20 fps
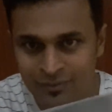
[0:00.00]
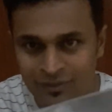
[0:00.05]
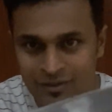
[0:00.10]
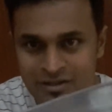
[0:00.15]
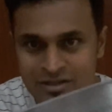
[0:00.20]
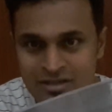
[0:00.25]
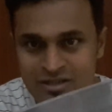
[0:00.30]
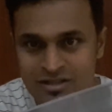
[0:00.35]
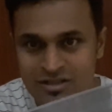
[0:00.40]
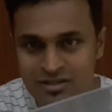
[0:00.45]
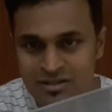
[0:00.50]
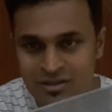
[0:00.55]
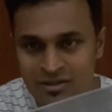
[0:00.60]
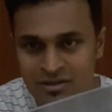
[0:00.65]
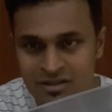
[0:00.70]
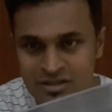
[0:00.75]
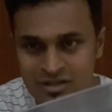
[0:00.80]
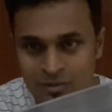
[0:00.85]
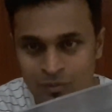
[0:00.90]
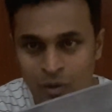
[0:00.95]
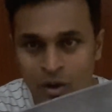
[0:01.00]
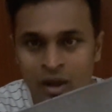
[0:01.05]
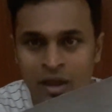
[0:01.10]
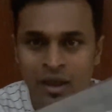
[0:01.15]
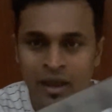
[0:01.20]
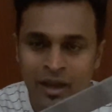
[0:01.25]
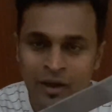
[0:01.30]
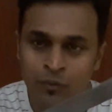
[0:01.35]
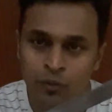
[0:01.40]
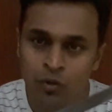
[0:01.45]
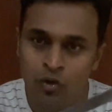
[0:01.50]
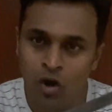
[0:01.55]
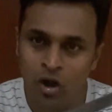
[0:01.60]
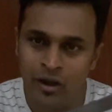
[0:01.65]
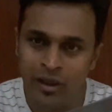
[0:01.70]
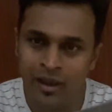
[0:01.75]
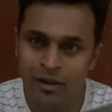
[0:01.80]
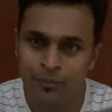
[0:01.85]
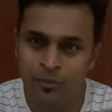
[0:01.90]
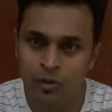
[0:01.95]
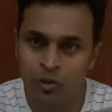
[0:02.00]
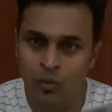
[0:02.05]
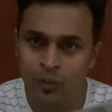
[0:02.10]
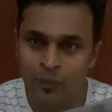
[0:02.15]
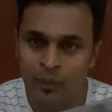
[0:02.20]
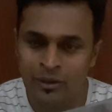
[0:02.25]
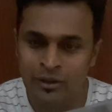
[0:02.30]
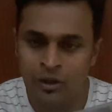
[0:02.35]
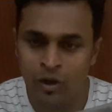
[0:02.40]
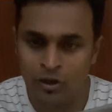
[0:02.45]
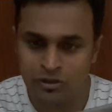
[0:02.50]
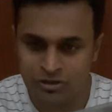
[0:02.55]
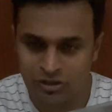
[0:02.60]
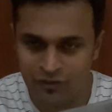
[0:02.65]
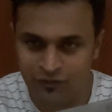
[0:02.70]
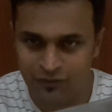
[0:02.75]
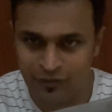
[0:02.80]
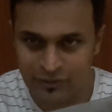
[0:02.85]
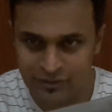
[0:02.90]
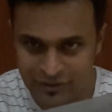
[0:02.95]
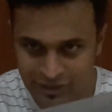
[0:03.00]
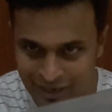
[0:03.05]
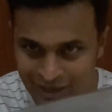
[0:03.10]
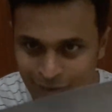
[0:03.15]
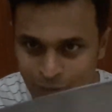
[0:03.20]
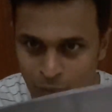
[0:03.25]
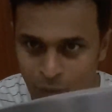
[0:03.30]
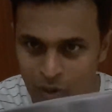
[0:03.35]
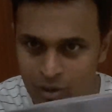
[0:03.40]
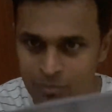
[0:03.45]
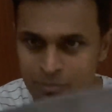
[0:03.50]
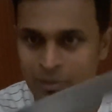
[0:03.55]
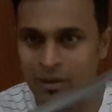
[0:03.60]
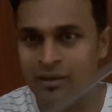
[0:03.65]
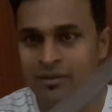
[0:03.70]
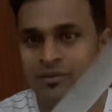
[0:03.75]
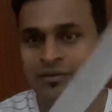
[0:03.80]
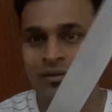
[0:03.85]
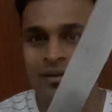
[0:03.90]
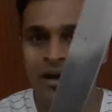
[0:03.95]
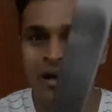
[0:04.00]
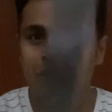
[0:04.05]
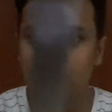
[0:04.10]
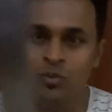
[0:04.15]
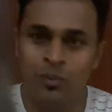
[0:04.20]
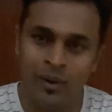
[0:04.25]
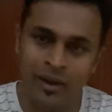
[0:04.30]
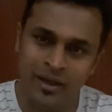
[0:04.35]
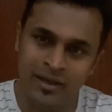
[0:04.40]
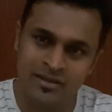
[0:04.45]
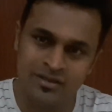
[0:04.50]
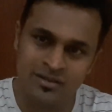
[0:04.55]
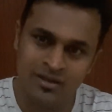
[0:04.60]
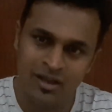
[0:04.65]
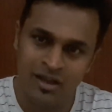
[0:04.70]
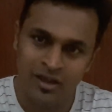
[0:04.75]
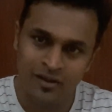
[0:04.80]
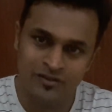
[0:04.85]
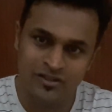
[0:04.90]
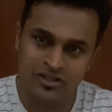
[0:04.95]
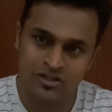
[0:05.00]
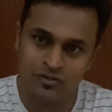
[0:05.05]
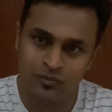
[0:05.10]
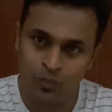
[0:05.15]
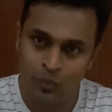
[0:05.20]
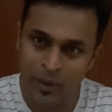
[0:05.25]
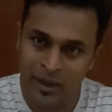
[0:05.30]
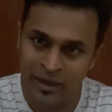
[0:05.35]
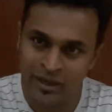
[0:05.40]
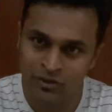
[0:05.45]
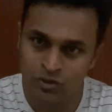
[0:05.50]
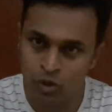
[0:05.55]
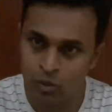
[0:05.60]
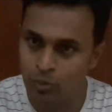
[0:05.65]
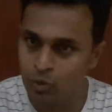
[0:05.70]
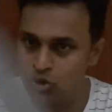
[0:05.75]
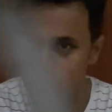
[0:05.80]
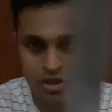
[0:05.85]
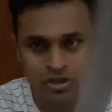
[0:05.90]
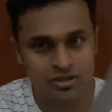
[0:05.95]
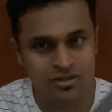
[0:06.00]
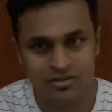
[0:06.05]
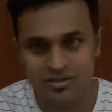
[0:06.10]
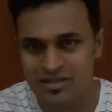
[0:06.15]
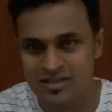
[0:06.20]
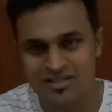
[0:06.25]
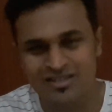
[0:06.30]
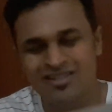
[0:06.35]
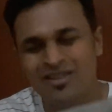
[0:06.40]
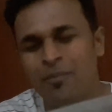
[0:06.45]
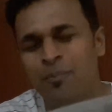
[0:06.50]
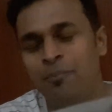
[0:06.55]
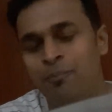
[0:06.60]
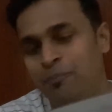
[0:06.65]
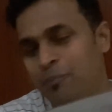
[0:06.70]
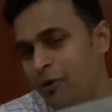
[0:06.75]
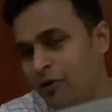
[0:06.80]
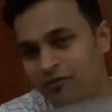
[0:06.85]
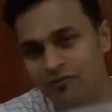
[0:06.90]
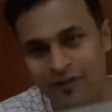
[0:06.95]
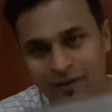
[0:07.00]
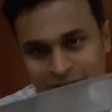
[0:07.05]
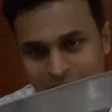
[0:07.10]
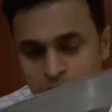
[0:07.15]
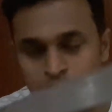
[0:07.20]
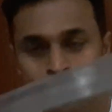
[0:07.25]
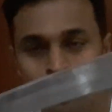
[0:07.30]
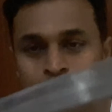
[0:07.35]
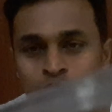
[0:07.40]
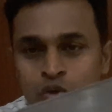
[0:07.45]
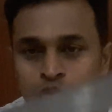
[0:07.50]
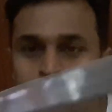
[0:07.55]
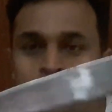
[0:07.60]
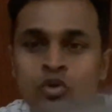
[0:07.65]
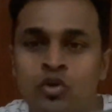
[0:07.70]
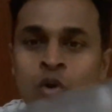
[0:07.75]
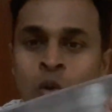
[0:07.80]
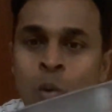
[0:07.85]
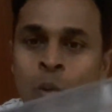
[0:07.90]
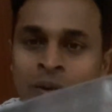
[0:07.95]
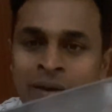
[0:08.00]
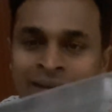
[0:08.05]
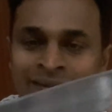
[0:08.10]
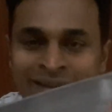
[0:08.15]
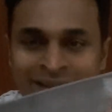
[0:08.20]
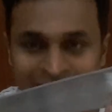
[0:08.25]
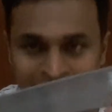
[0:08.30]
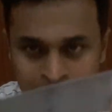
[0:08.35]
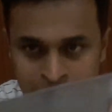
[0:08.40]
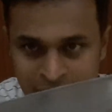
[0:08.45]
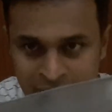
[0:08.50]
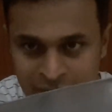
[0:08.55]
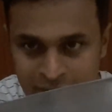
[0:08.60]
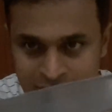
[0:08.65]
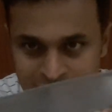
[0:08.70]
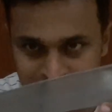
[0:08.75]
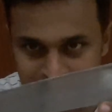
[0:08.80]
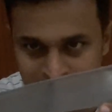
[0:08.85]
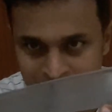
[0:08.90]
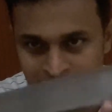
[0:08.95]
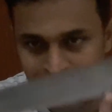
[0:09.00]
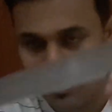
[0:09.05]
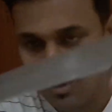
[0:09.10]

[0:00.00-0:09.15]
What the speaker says: This will, it would not help you with lots of thick wood, but otherwise, just wading through bushes, this is the perfect. You know, nothing can beat this.